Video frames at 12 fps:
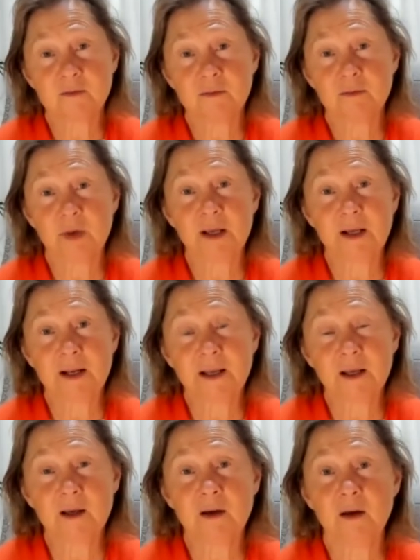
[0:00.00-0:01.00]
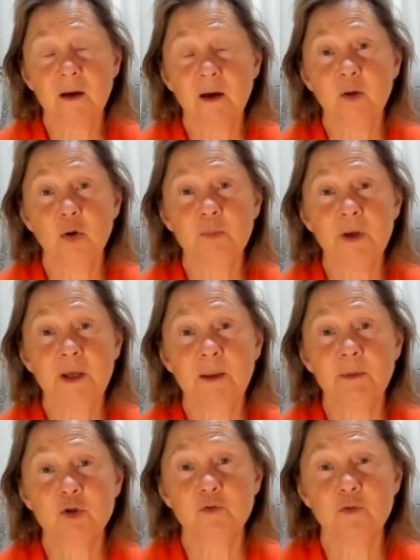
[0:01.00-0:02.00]
being clingy, not being
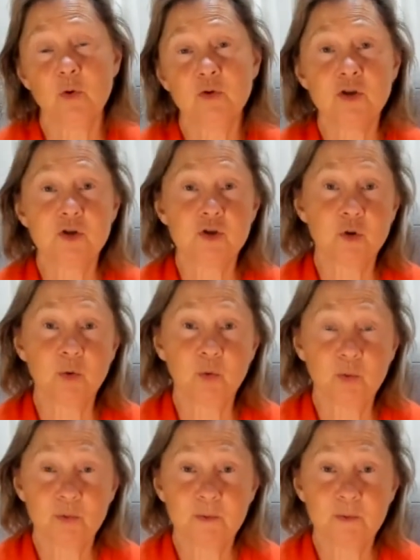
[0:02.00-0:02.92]
able to focus at school,